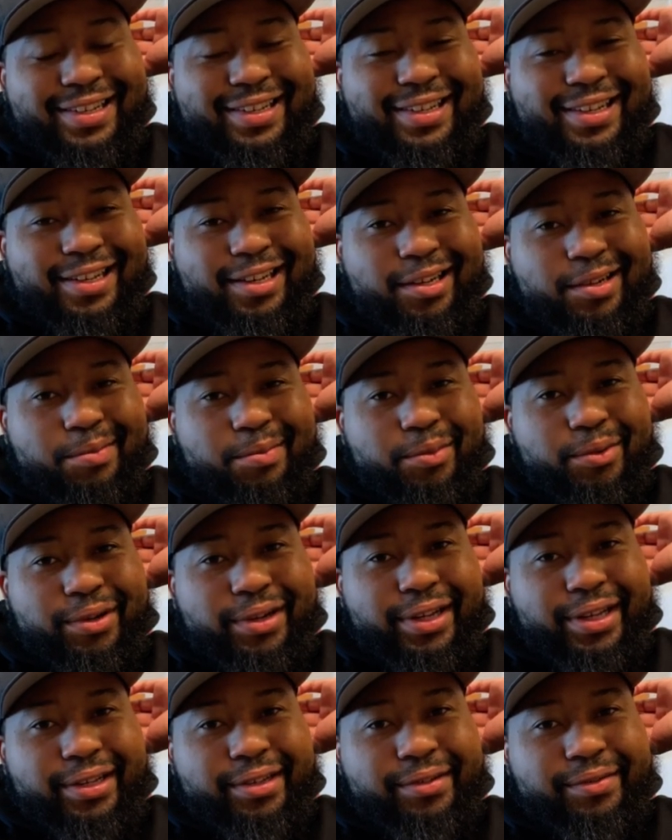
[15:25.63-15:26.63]
Oh
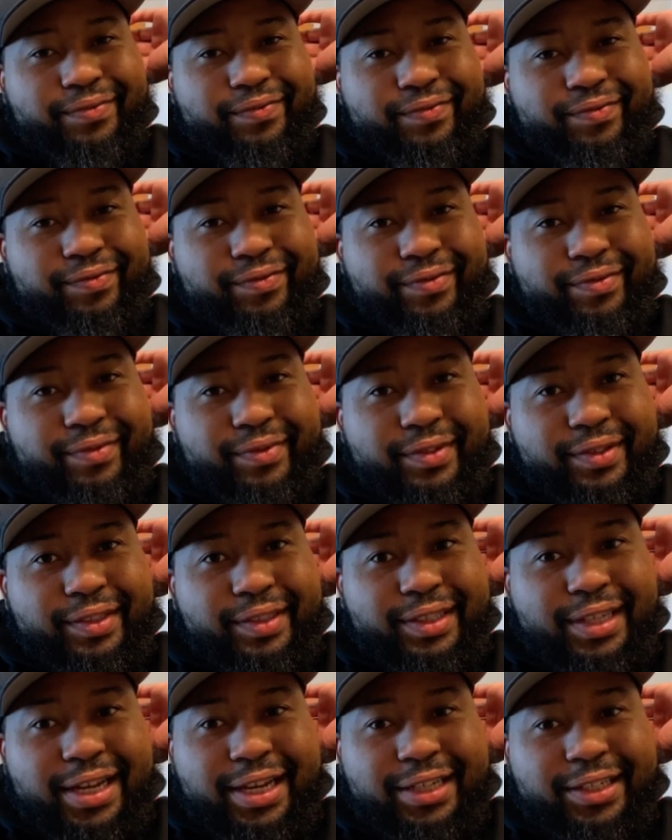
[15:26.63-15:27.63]
boy,
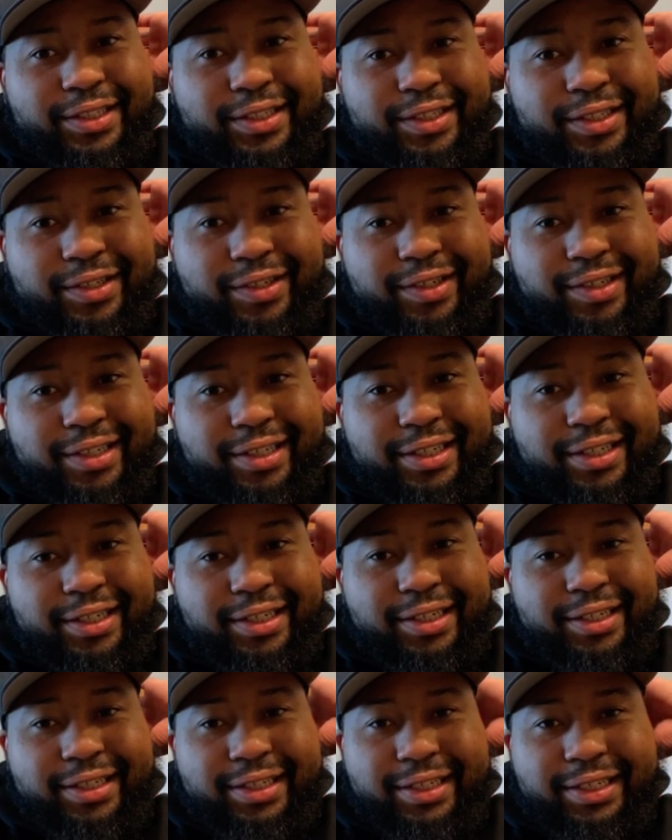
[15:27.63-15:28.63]
that's all
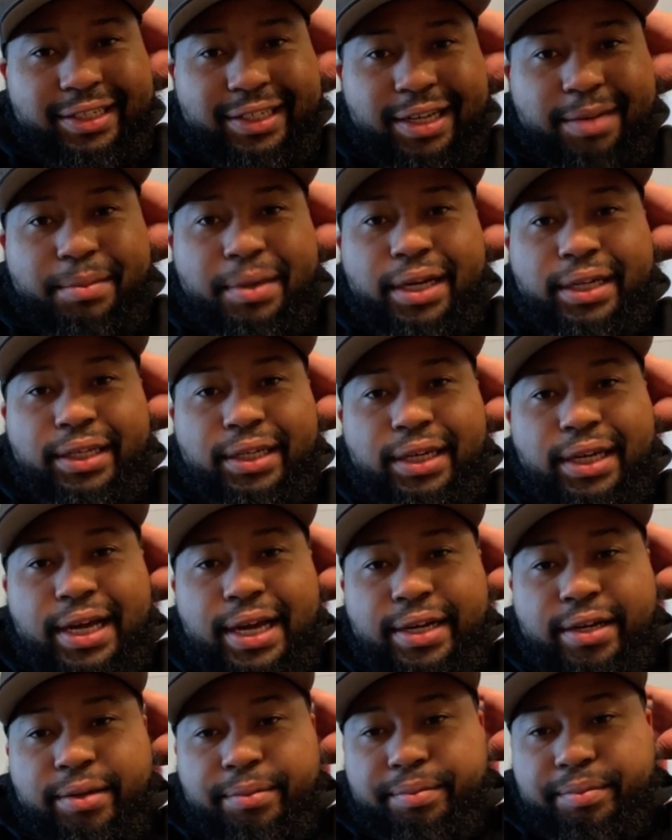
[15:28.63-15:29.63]
good. I'm about to get
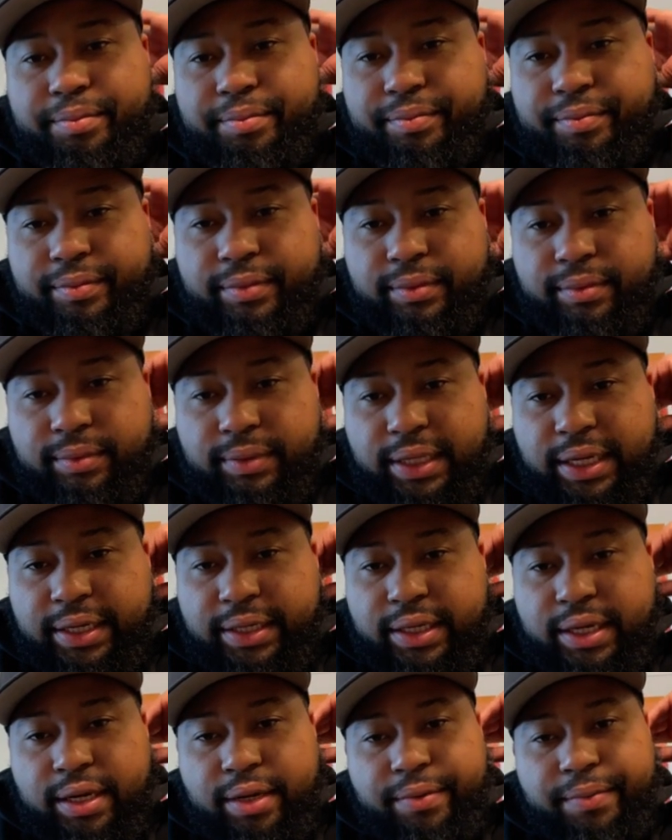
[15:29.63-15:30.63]
lined up.
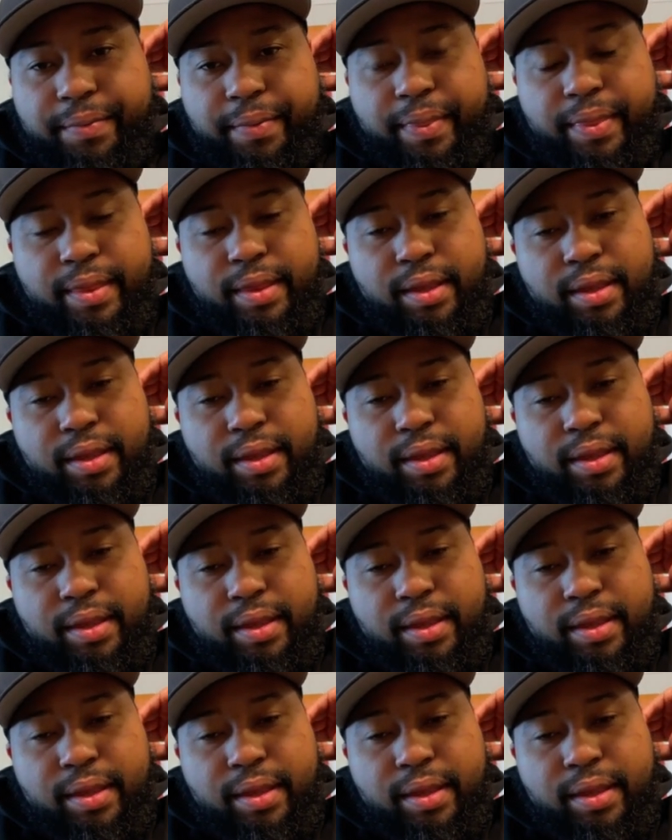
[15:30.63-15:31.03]
Thank y'all.